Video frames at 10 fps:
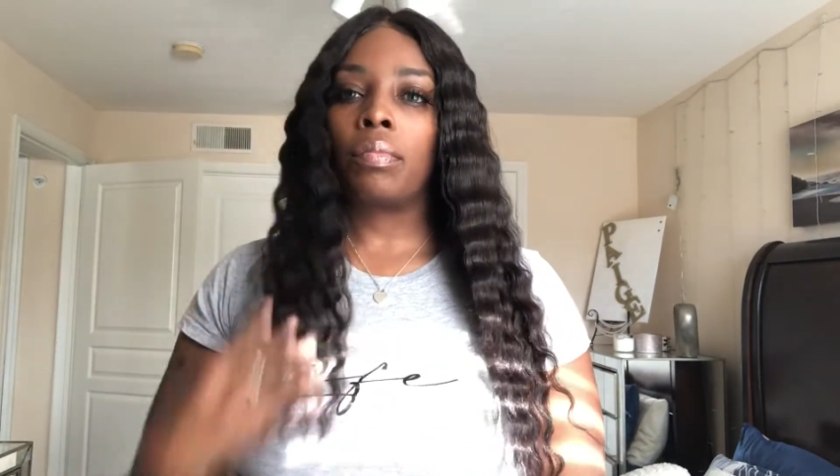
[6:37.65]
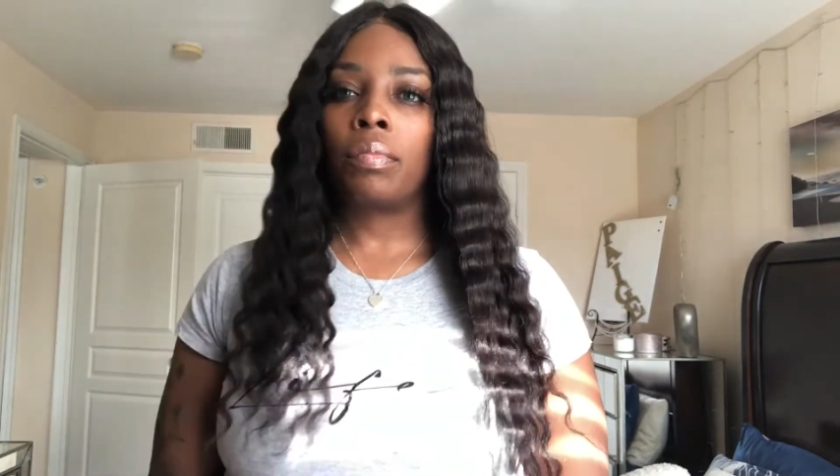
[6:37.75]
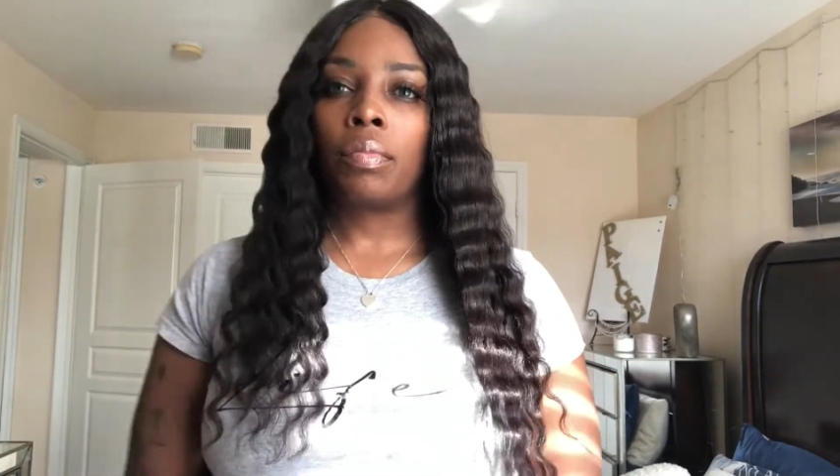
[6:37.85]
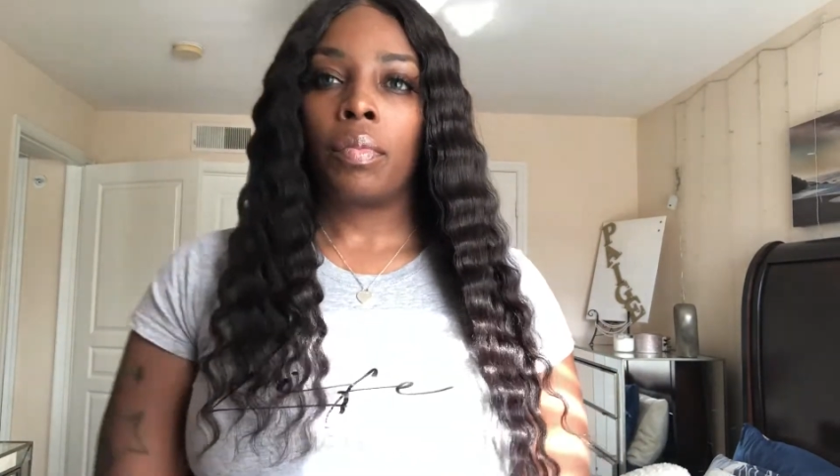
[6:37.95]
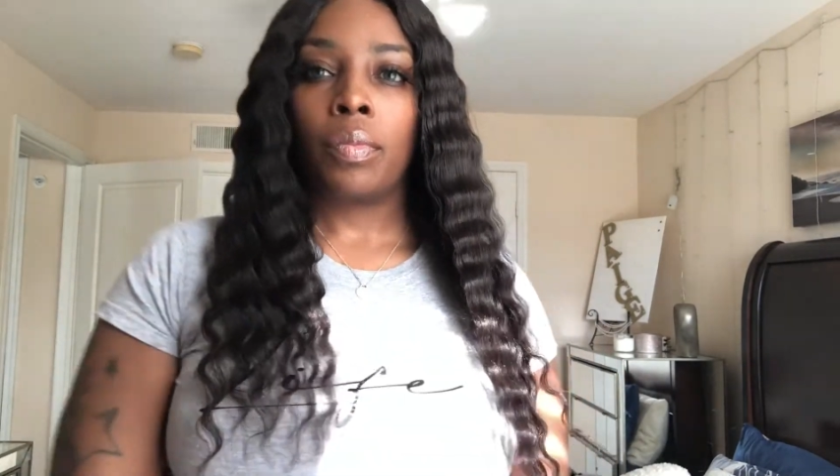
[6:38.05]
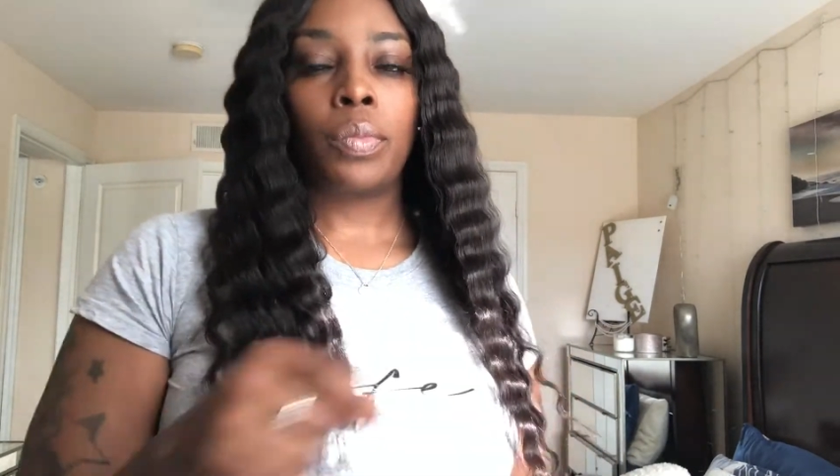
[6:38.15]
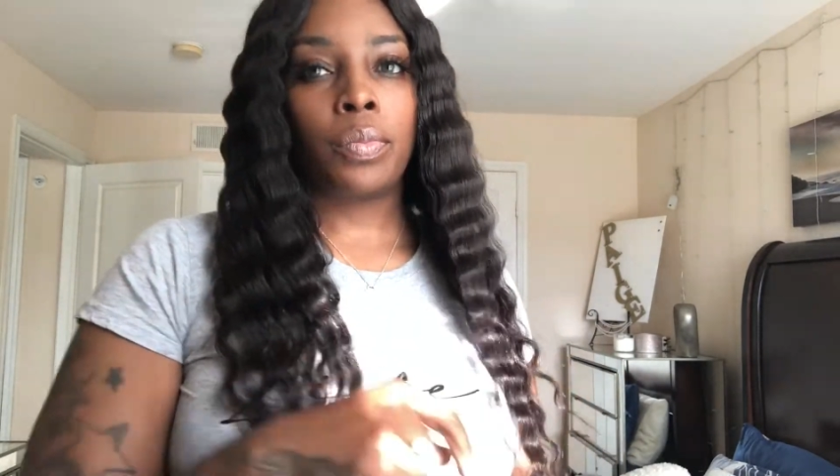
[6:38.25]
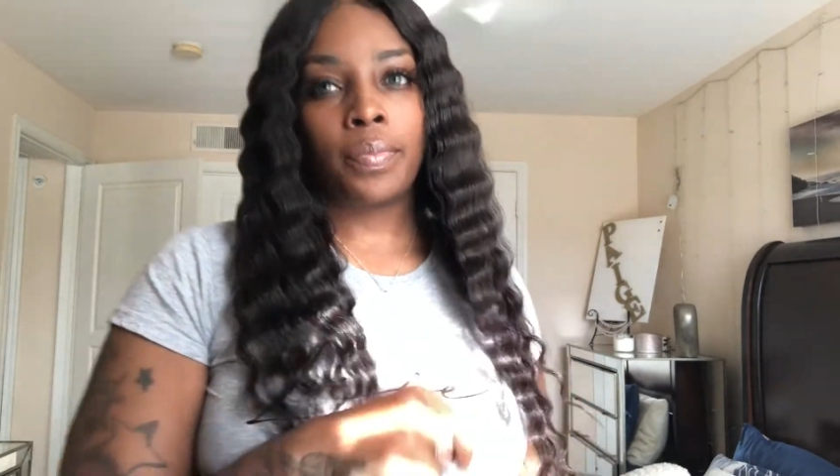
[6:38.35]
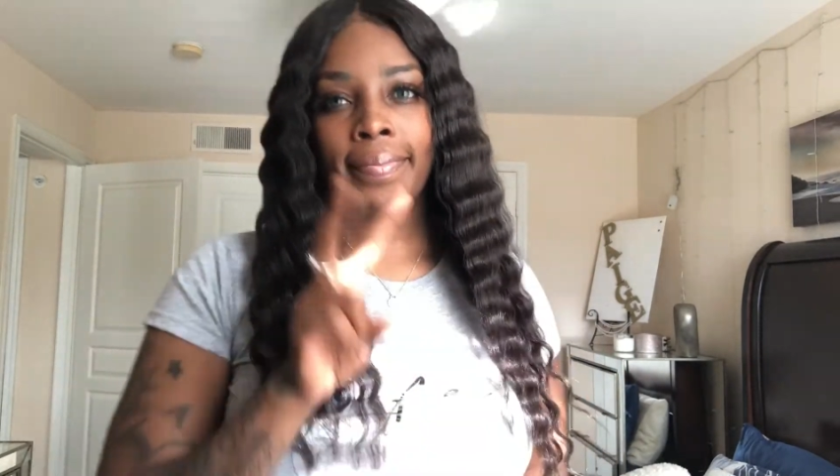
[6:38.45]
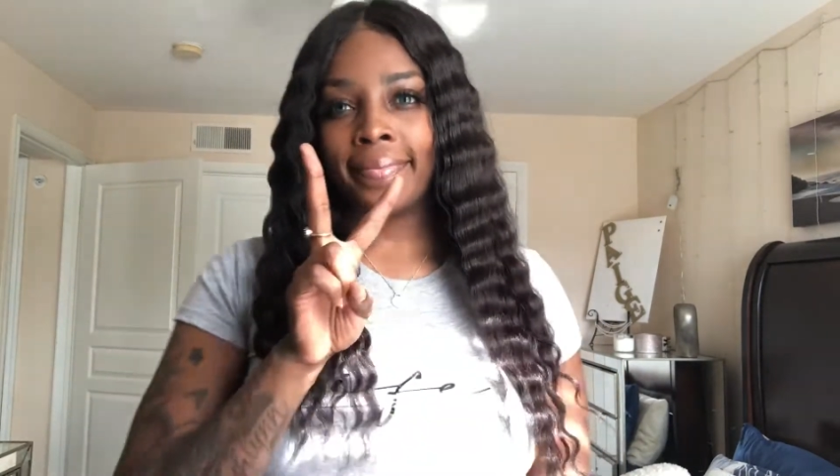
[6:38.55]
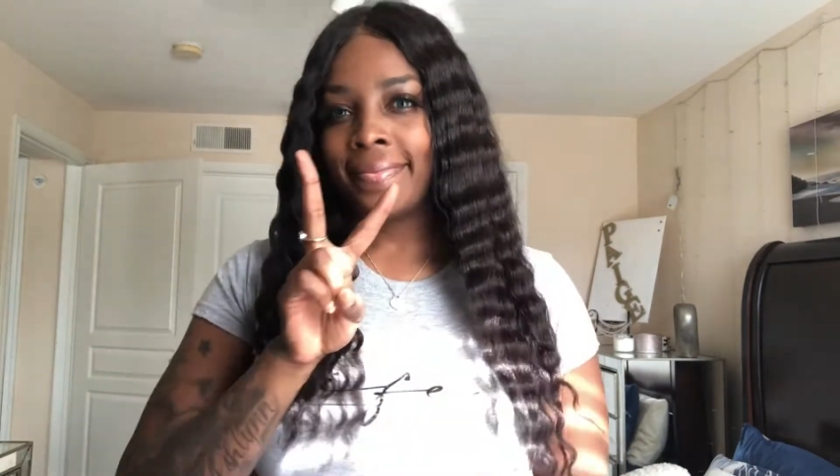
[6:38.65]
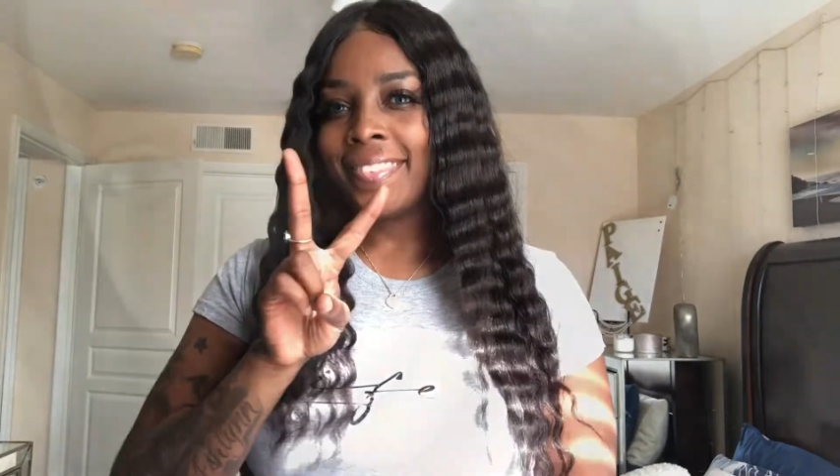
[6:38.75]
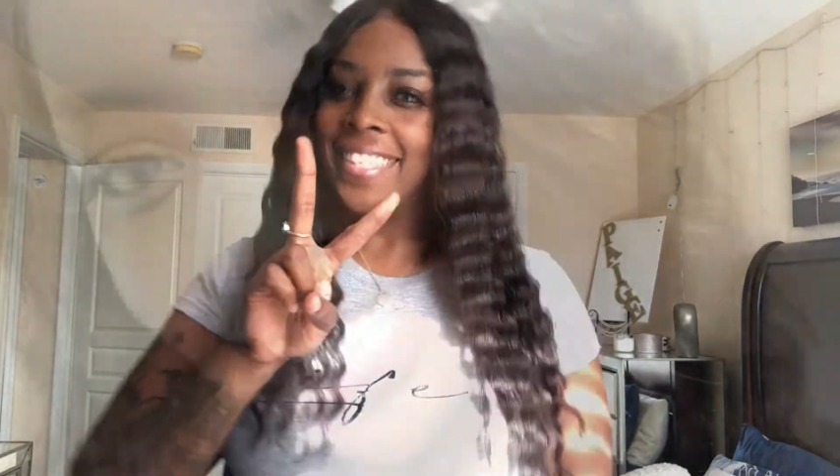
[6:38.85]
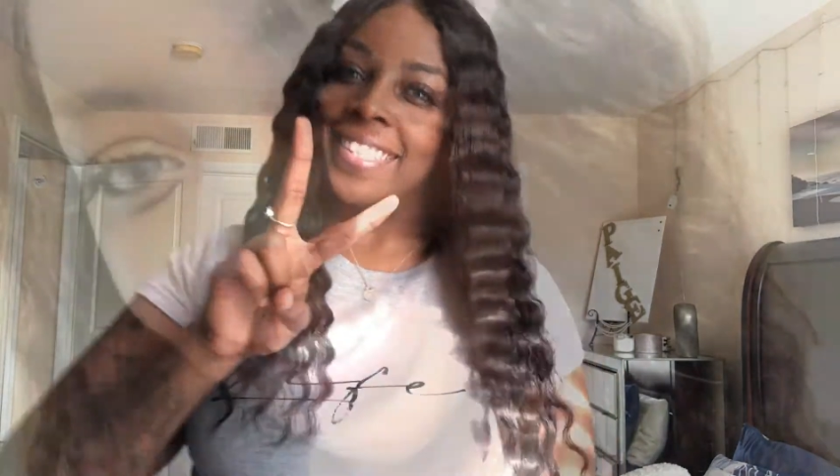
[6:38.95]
You guys go ahead, like,